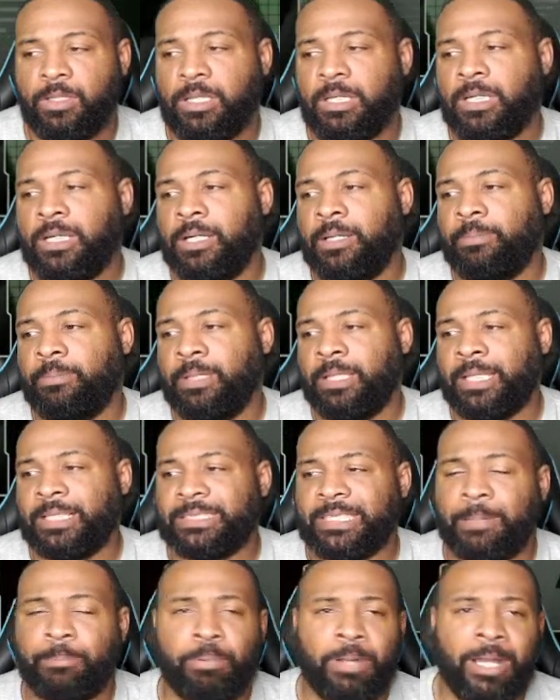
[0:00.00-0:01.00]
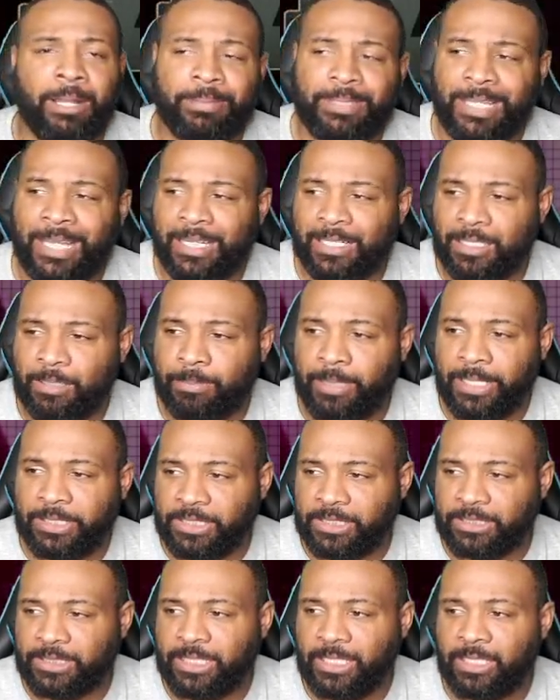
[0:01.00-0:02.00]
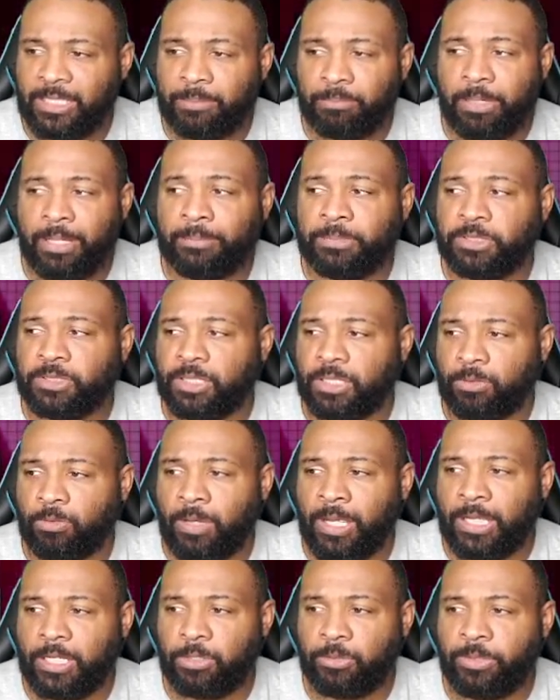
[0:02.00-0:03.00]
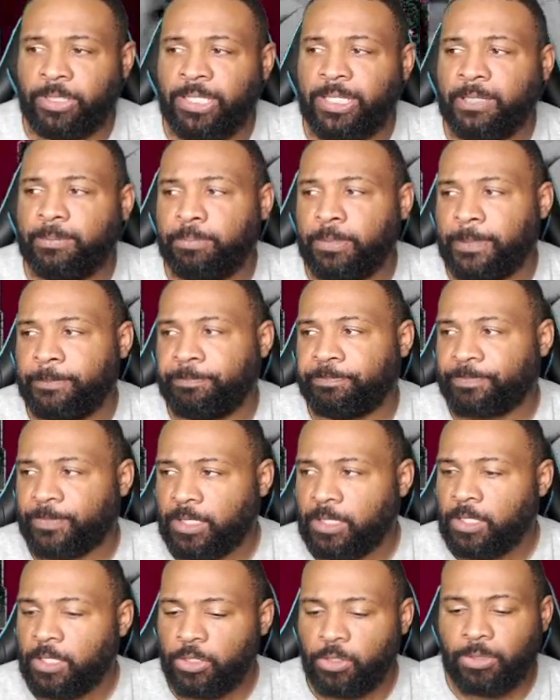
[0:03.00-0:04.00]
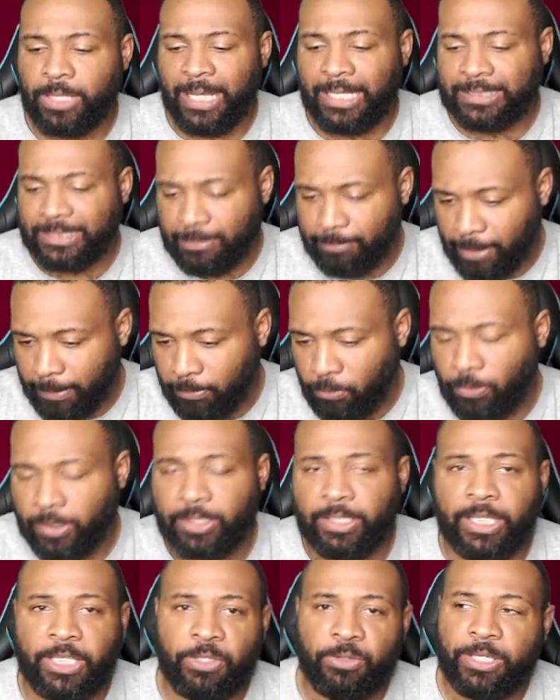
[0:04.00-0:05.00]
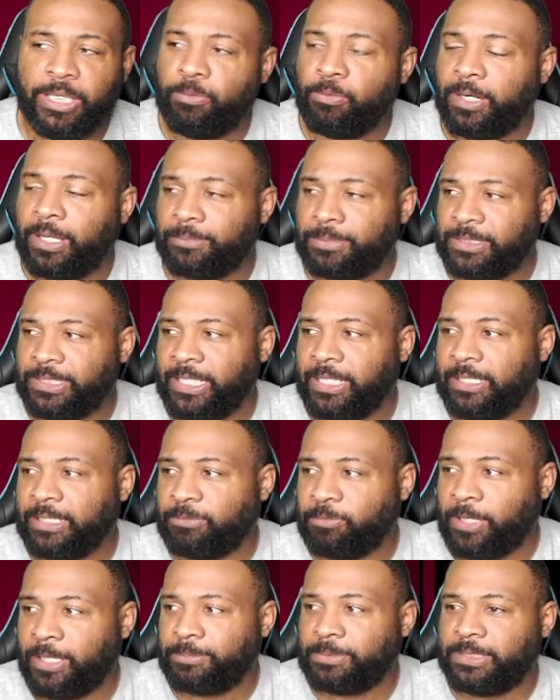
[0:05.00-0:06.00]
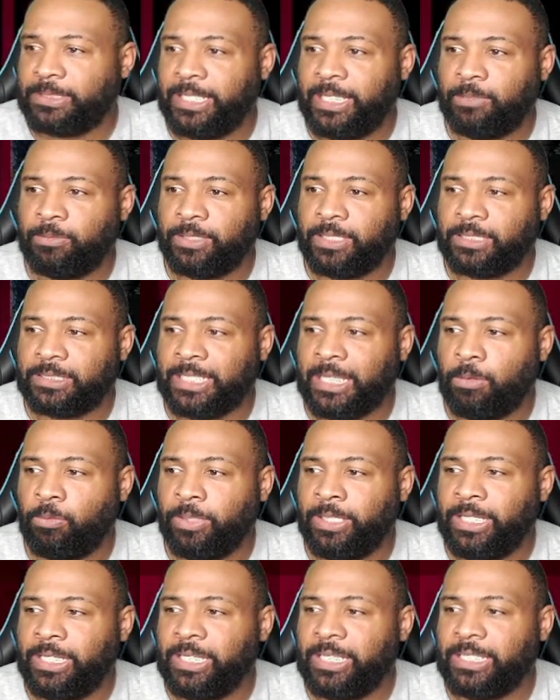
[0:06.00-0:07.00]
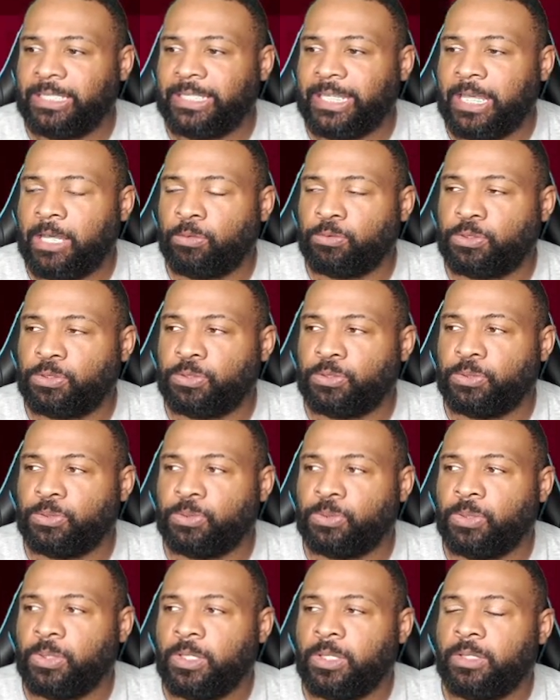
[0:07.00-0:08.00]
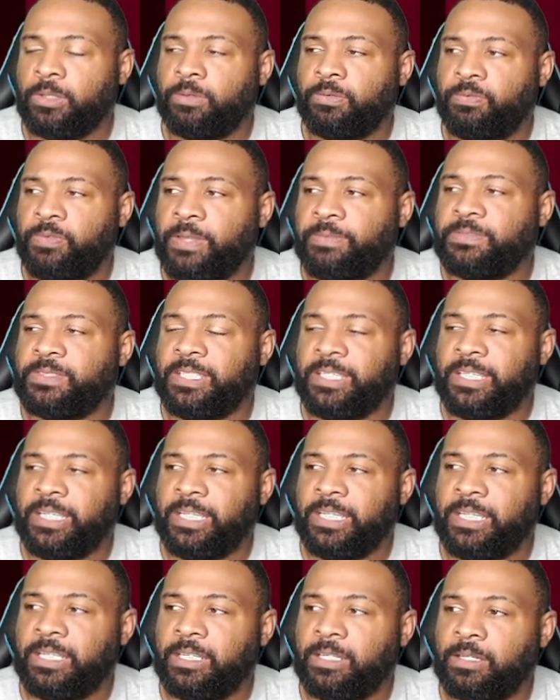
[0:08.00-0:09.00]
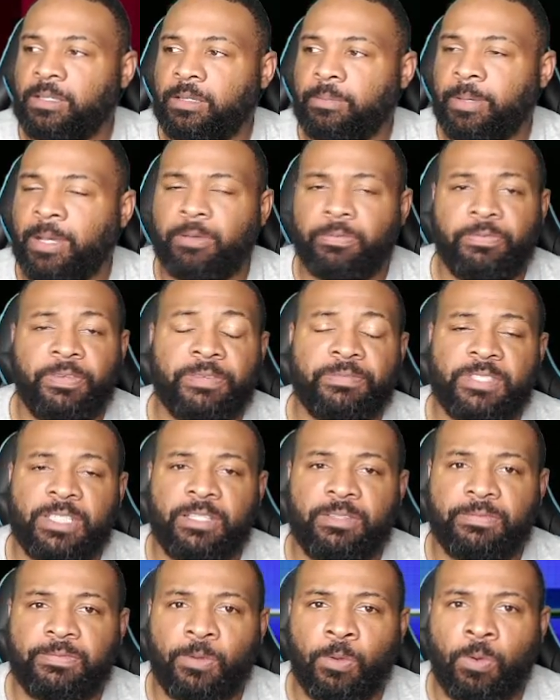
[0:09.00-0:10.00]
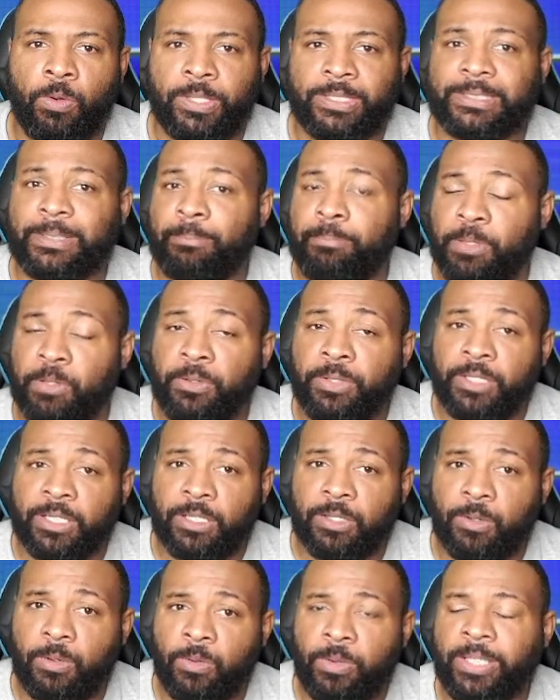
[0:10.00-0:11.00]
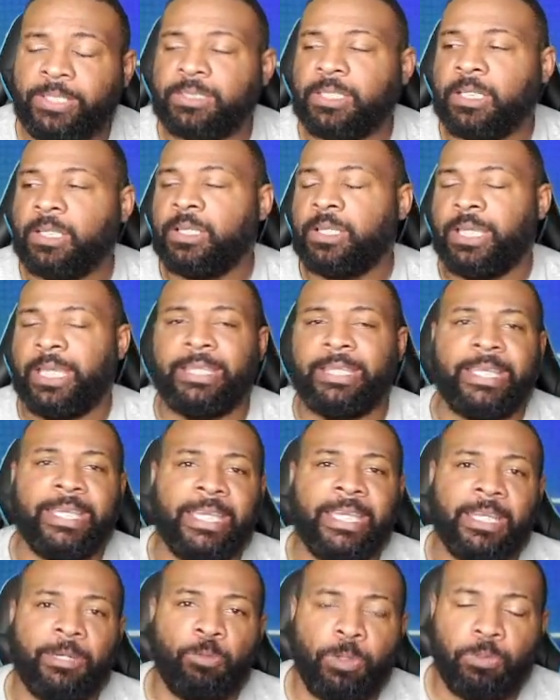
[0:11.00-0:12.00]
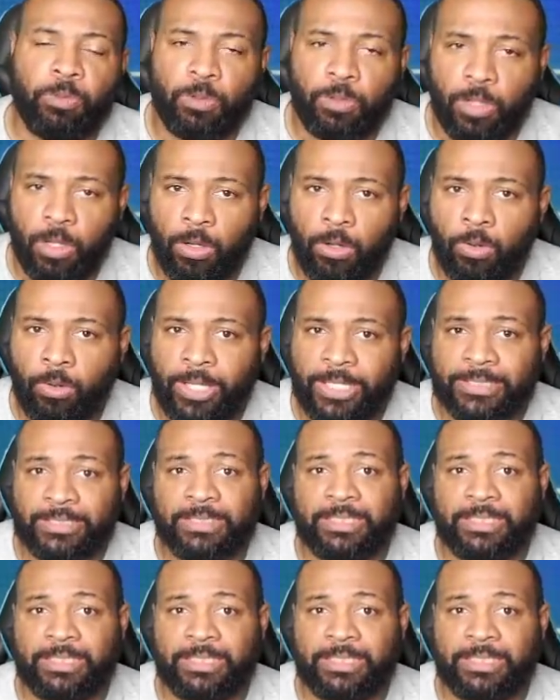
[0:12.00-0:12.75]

And like I said, I'm probably not going to buy Jason Kelly. I'm probably just going to rock Creed, but you guys get my point, and you get what I'm saying with this. Now we need to get down to about 15.4 is 1 million in coins, and then we will go and